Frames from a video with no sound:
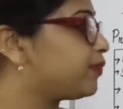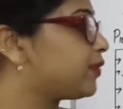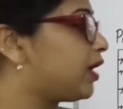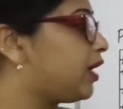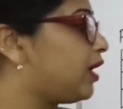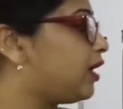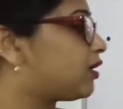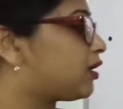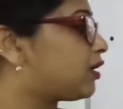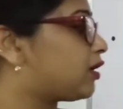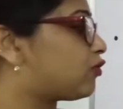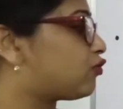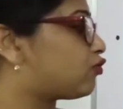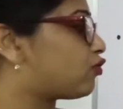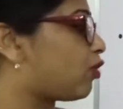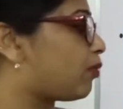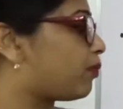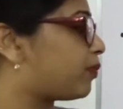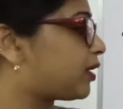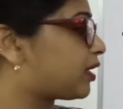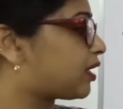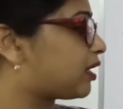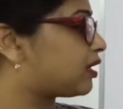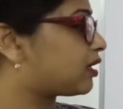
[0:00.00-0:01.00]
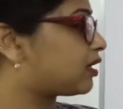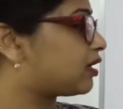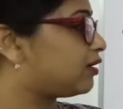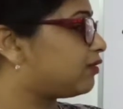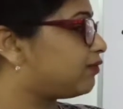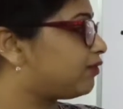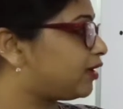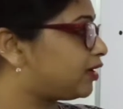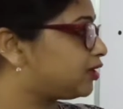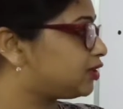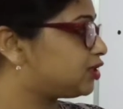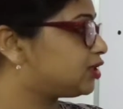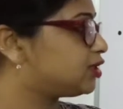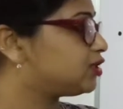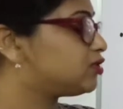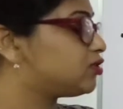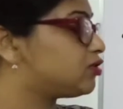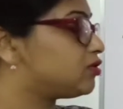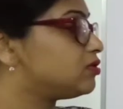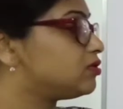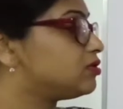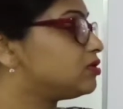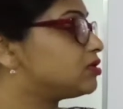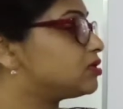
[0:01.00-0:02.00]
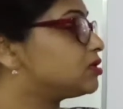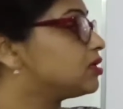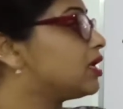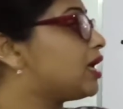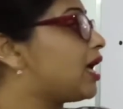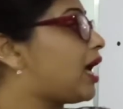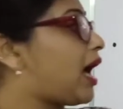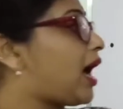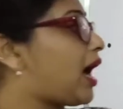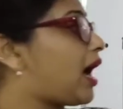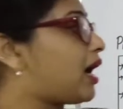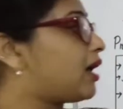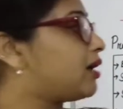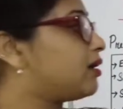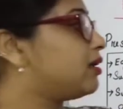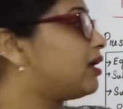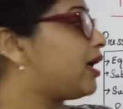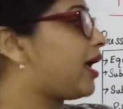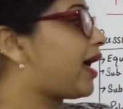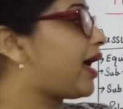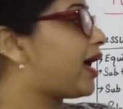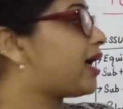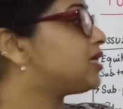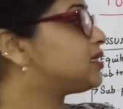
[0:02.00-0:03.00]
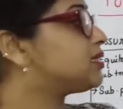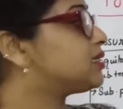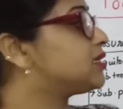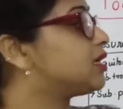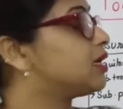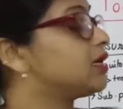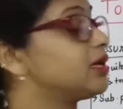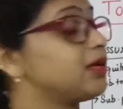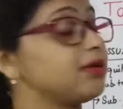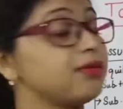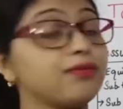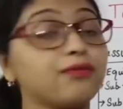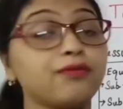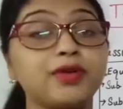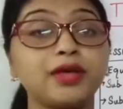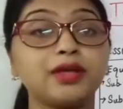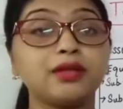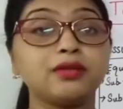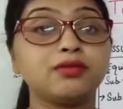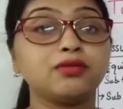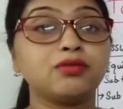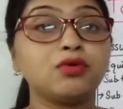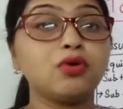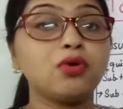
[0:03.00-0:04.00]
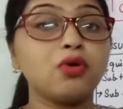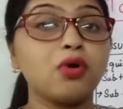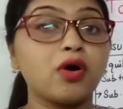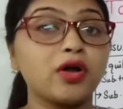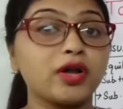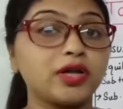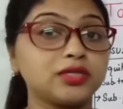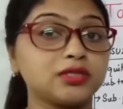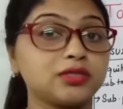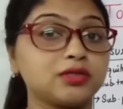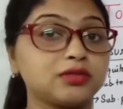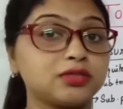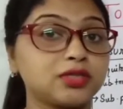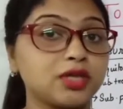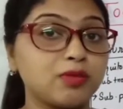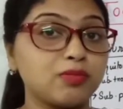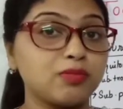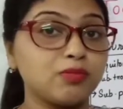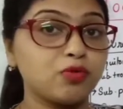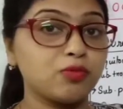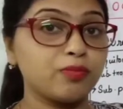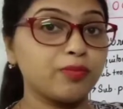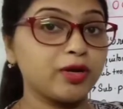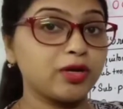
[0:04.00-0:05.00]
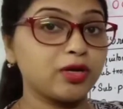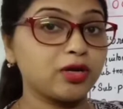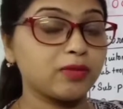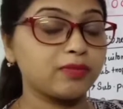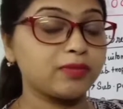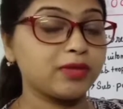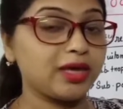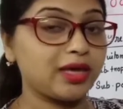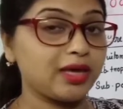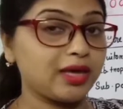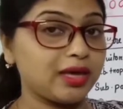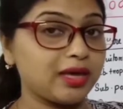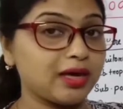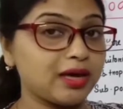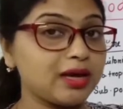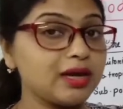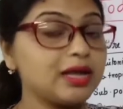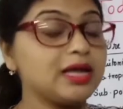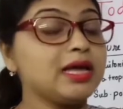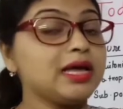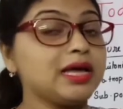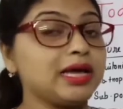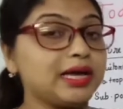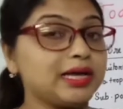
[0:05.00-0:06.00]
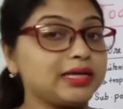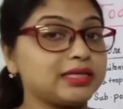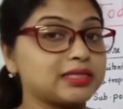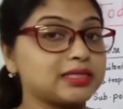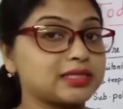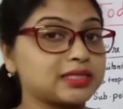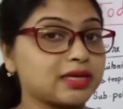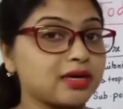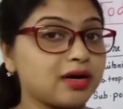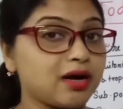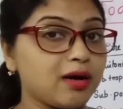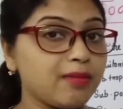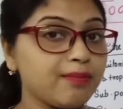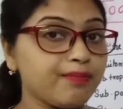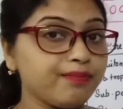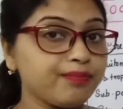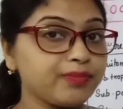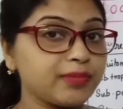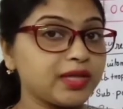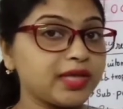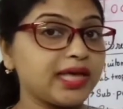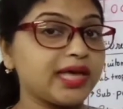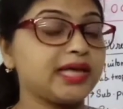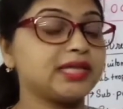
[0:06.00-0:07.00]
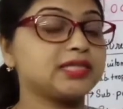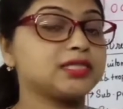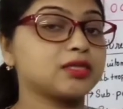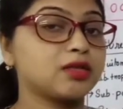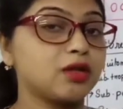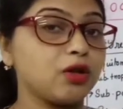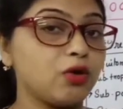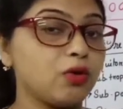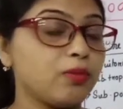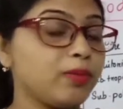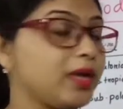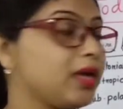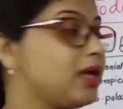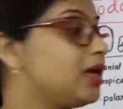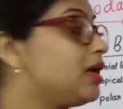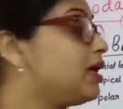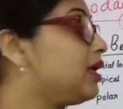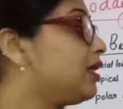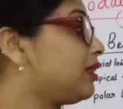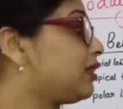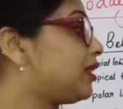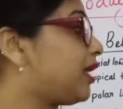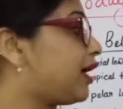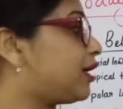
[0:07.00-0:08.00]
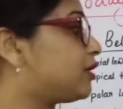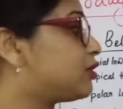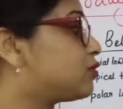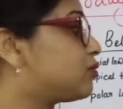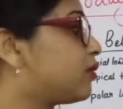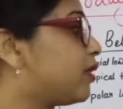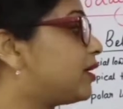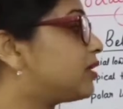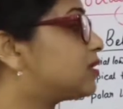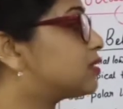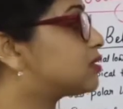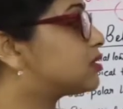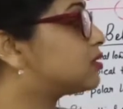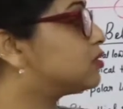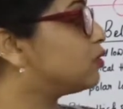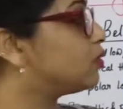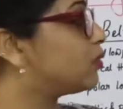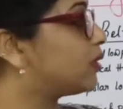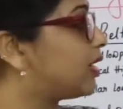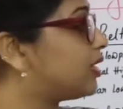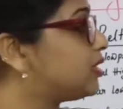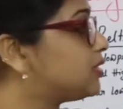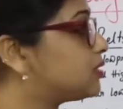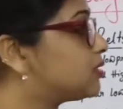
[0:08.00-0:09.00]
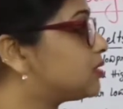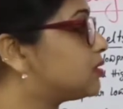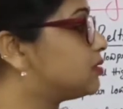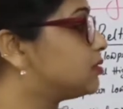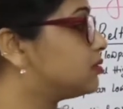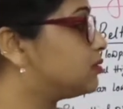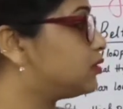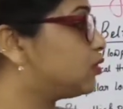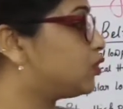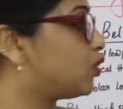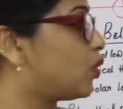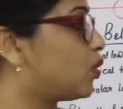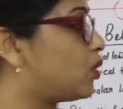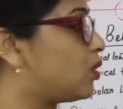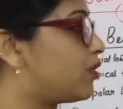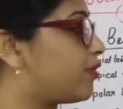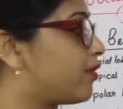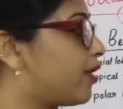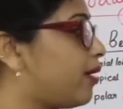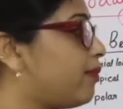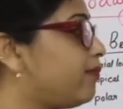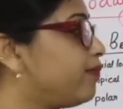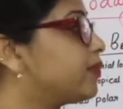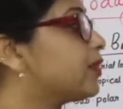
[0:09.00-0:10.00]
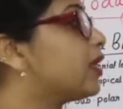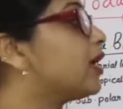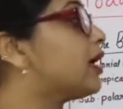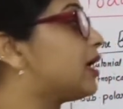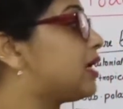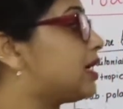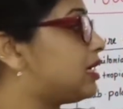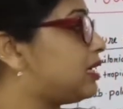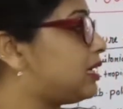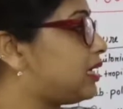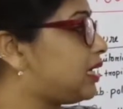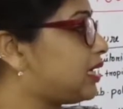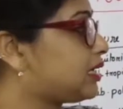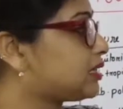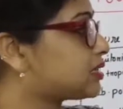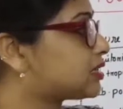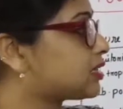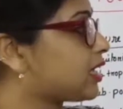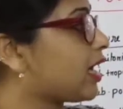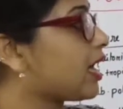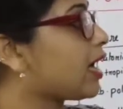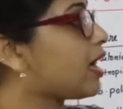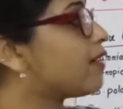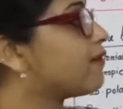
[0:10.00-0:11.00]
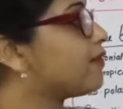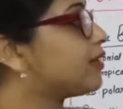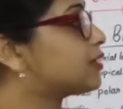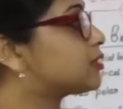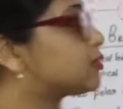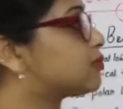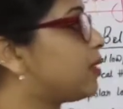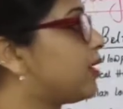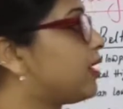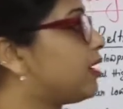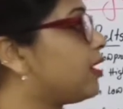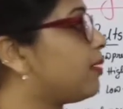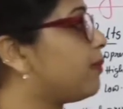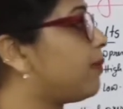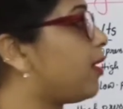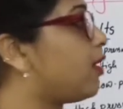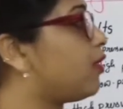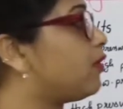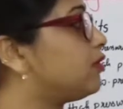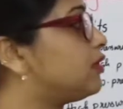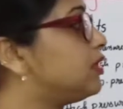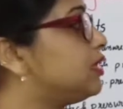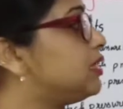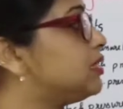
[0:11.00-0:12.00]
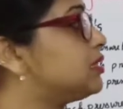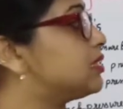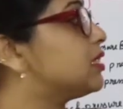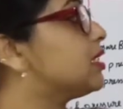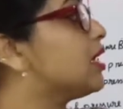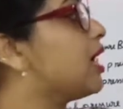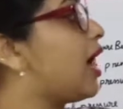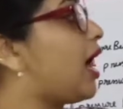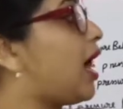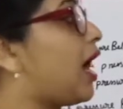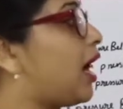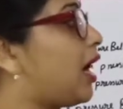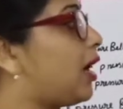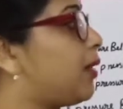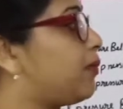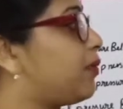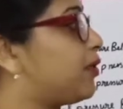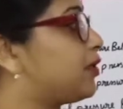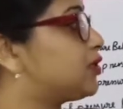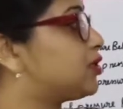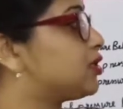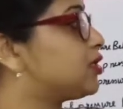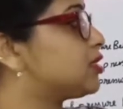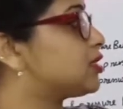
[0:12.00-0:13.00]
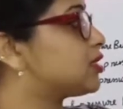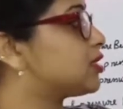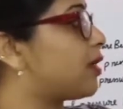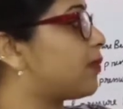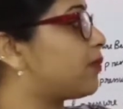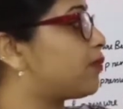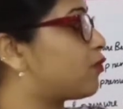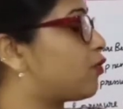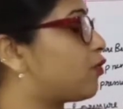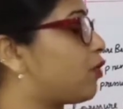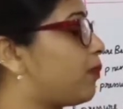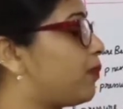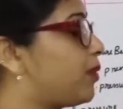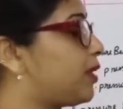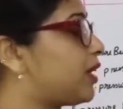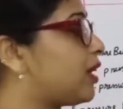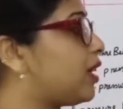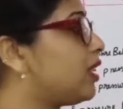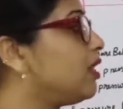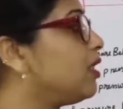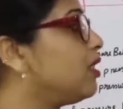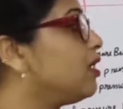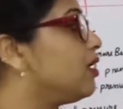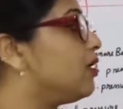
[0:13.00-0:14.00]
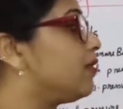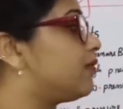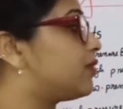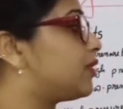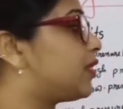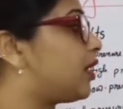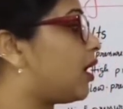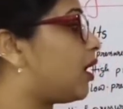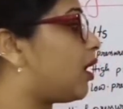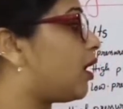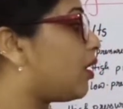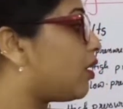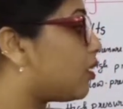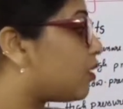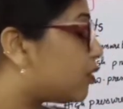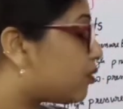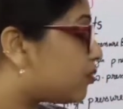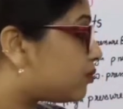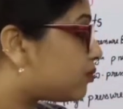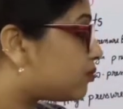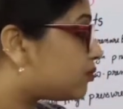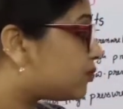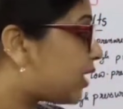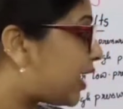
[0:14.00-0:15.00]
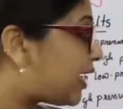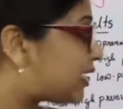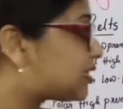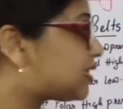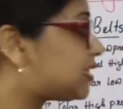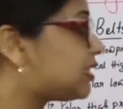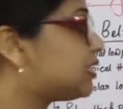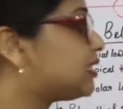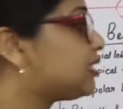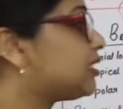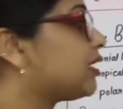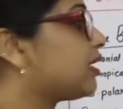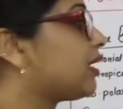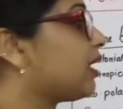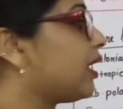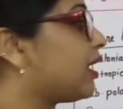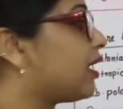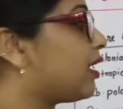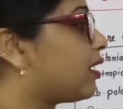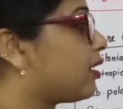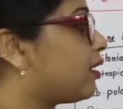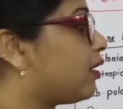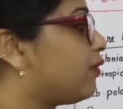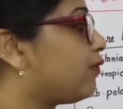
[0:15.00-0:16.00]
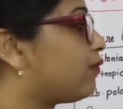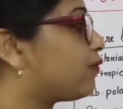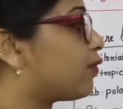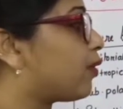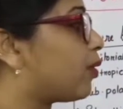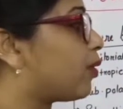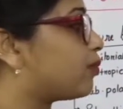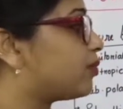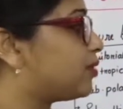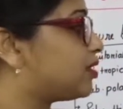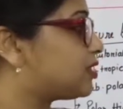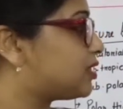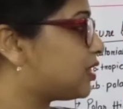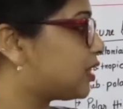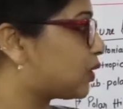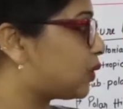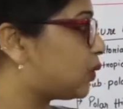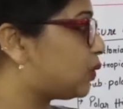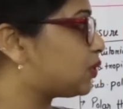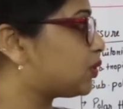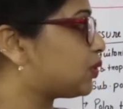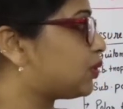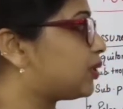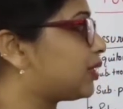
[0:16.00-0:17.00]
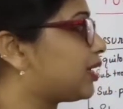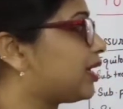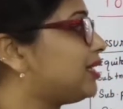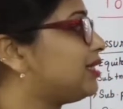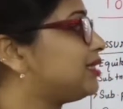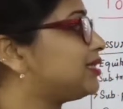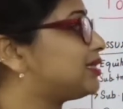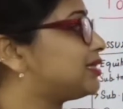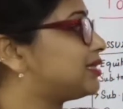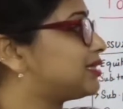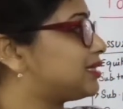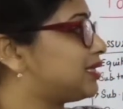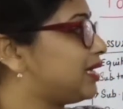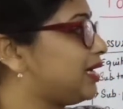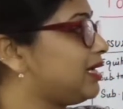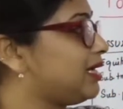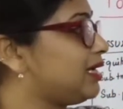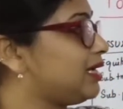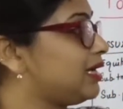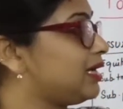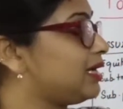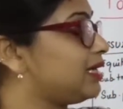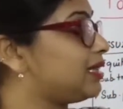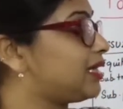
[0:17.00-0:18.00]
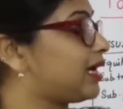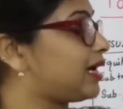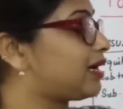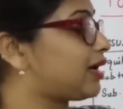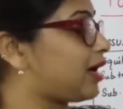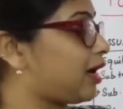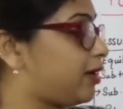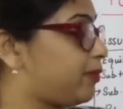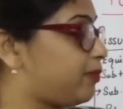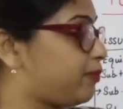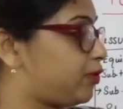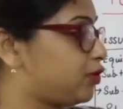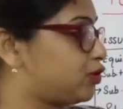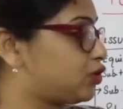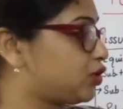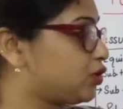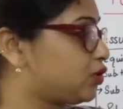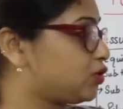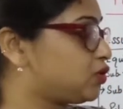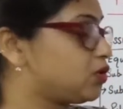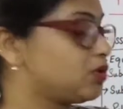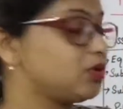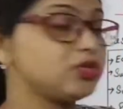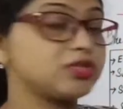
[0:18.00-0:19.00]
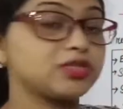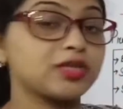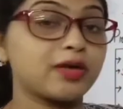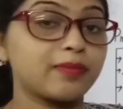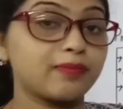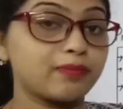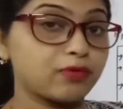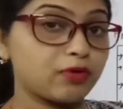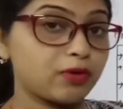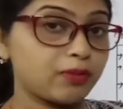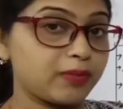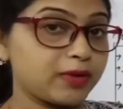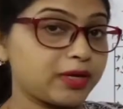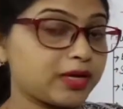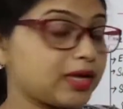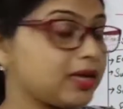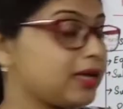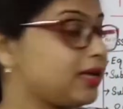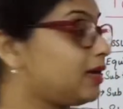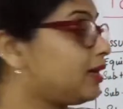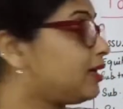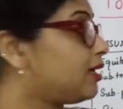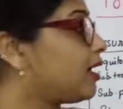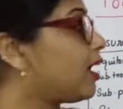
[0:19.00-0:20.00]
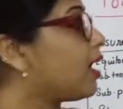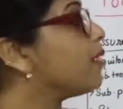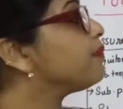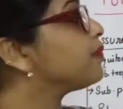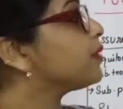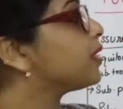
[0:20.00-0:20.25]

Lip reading: intertropical convergence zones. And as we know horizontal movement of the air, it's calm, it's gloomy, that's why it's known as doldrum. Next I have explained about this high pressure subtropical, the ascending air from this equatorial, it descend in that high pressure zone subtropical area,